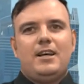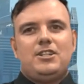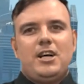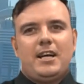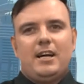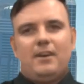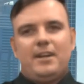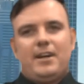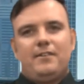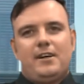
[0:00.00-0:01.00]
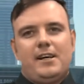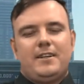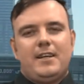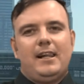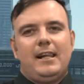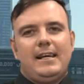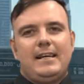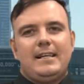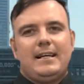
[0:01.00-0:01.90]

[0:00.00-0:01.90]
check it out here in the link